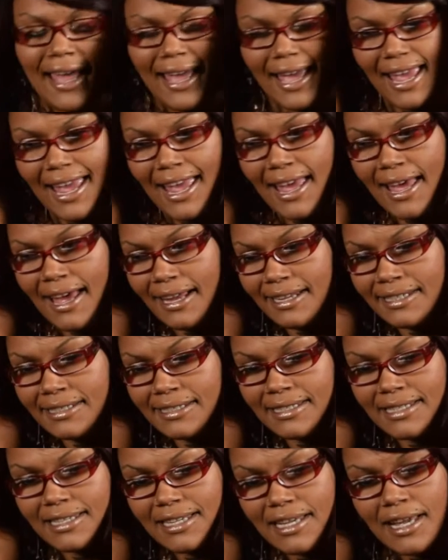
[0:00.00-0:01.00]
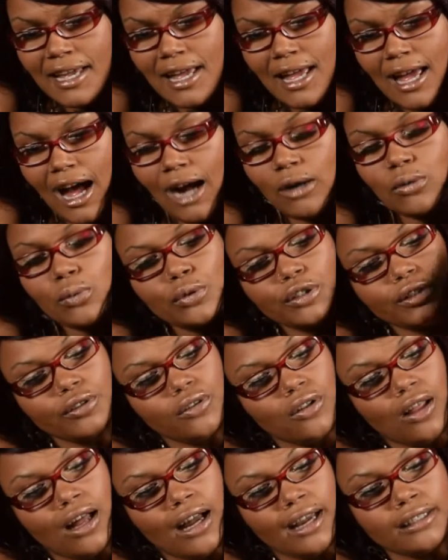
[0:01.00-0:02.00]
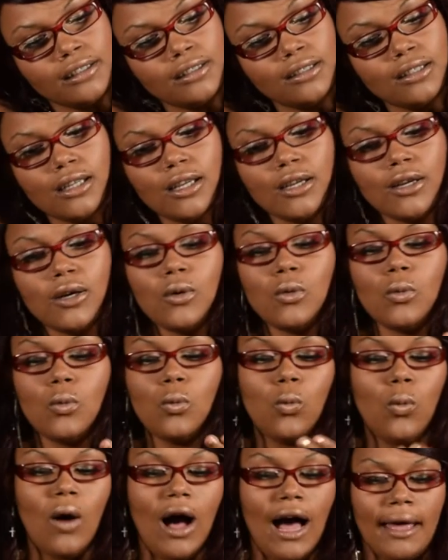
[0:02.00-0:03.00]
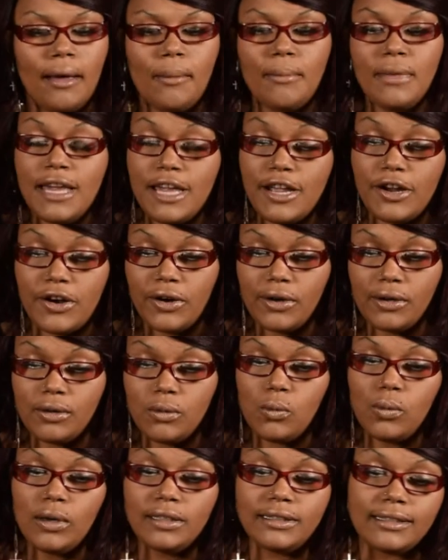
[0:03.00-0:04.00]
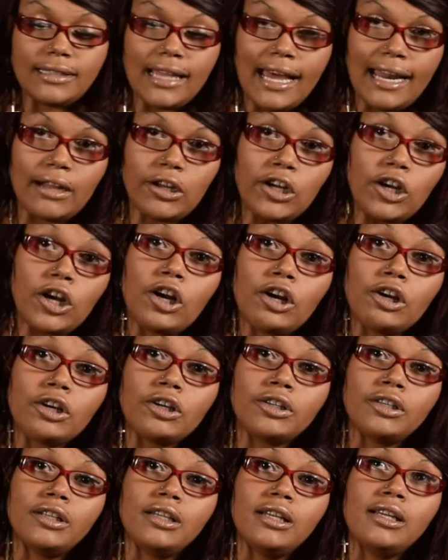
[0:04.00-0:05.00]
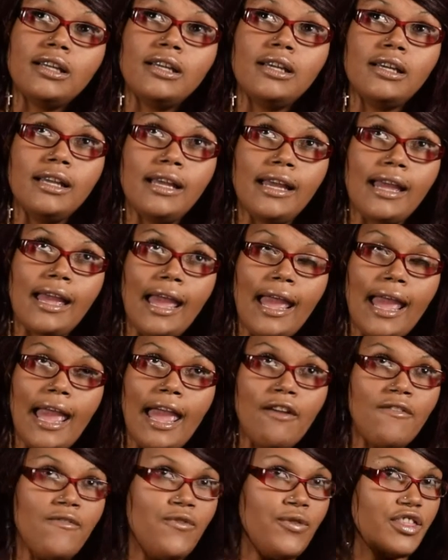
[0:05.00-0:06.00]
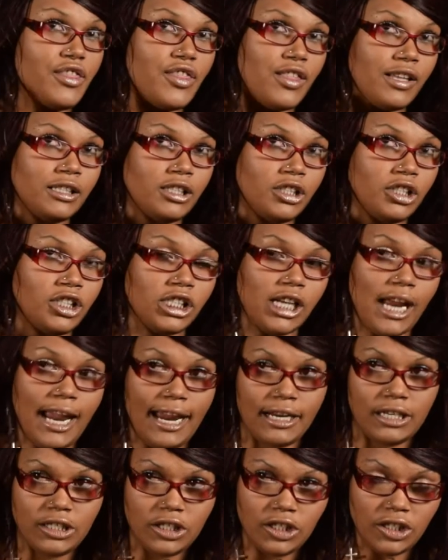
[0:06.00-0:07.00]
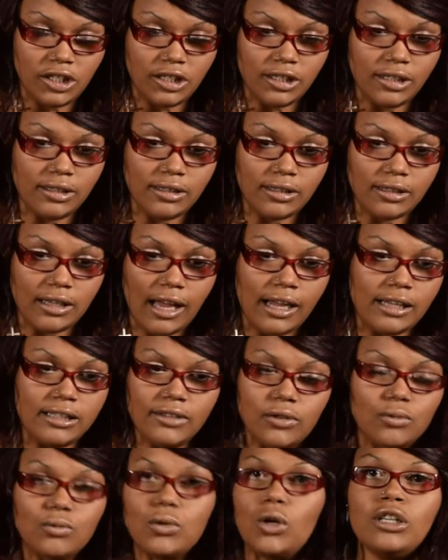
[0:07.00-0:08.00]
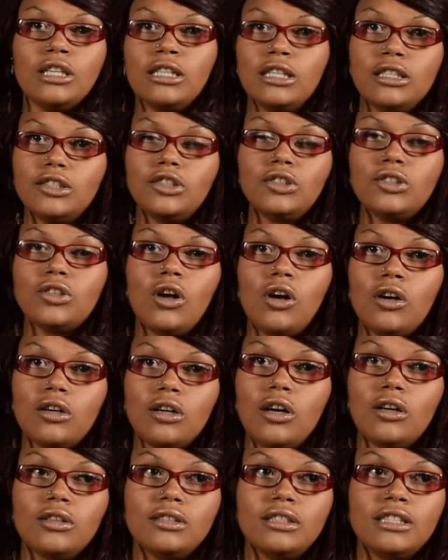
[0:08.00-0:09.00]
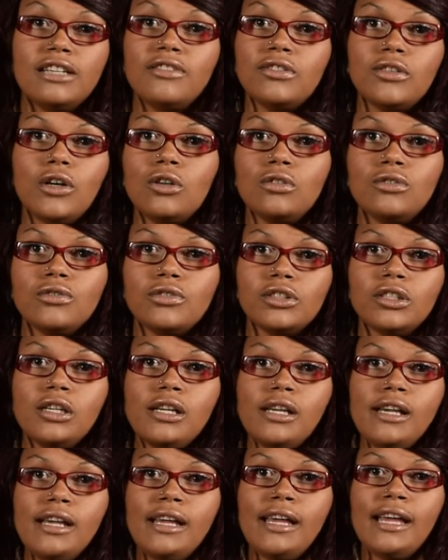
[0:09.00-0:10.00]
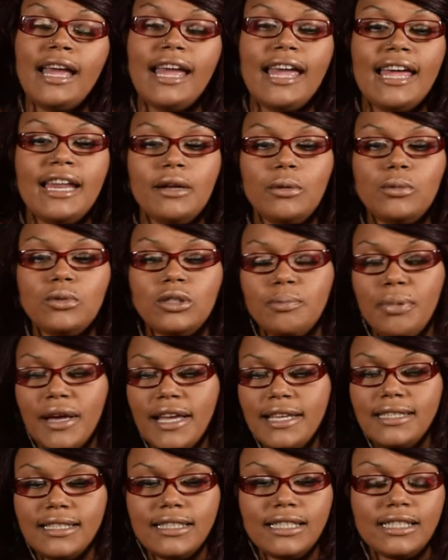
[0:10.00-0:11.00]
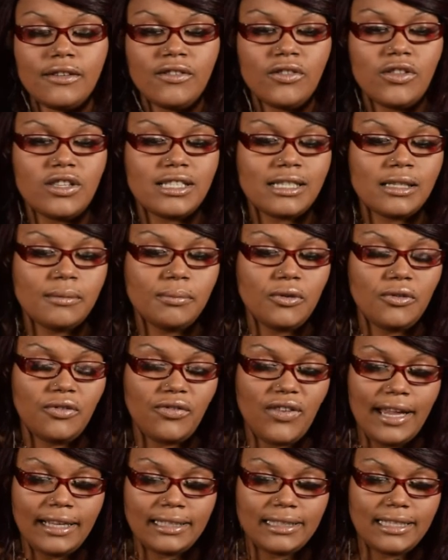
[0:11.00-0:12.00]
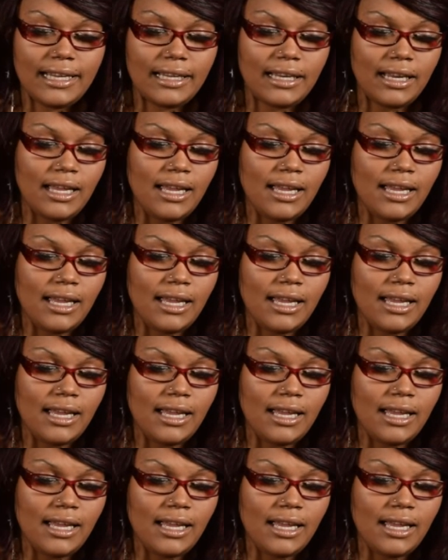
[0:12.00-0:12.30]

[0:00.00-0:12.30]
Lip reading: And I realized why I'm here. Once that occurred, everything changed. I even wrote it in a song called Never Over. And it was basically of the simple fact that